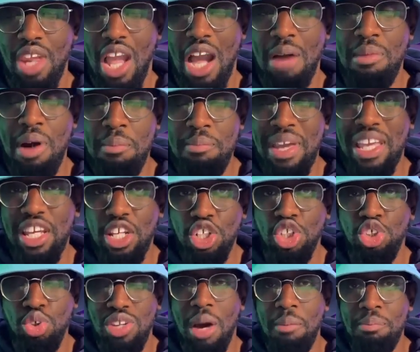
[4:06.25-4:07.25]
Am I making
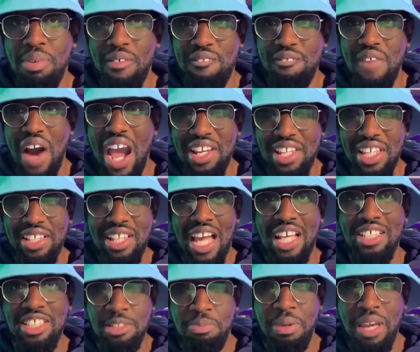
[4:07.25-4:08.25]
sure that I'm providing
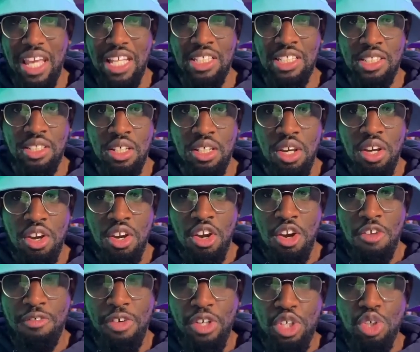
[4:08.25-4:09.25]
that space
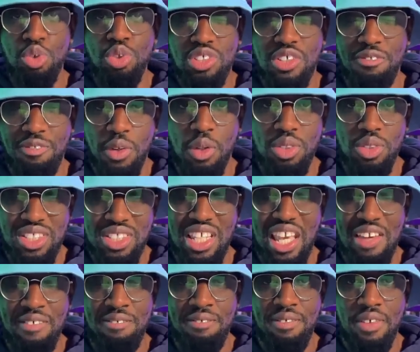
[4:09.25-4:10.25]
for you to feel
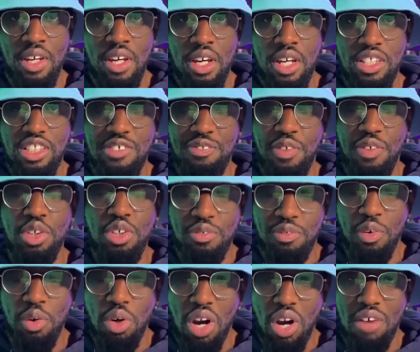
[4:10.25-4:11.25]
safe, to feel you
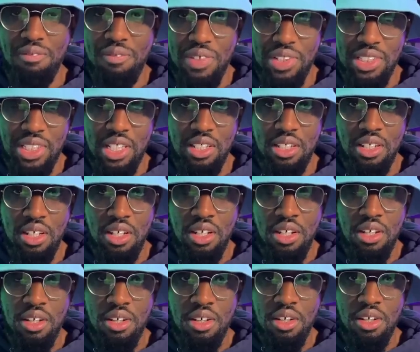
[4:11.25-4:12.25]
feel comforted?
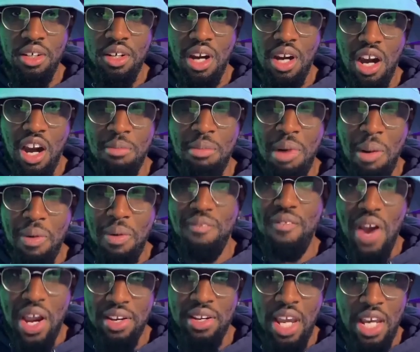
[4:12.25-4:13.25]
Am I
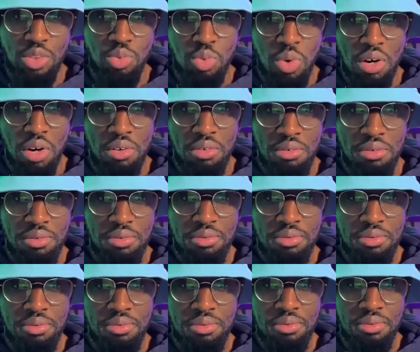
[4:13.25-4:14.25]
providing that as well?
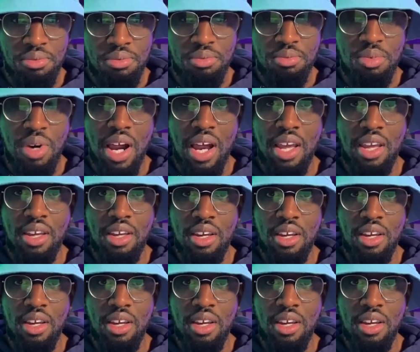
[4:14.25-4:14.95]
Right?